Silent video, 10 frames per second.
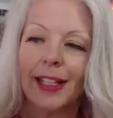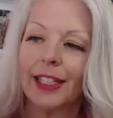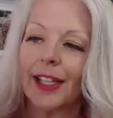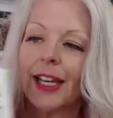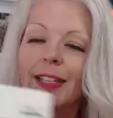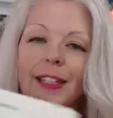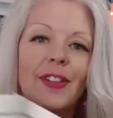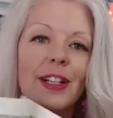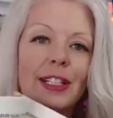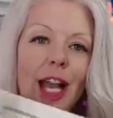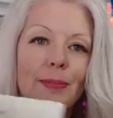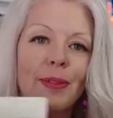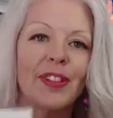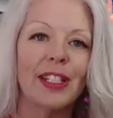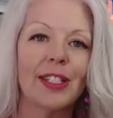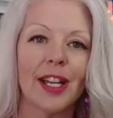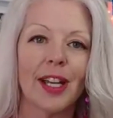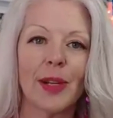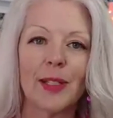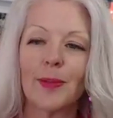like at the very top of each
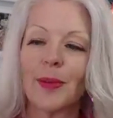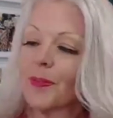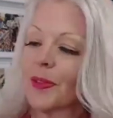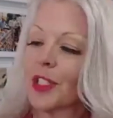recipe.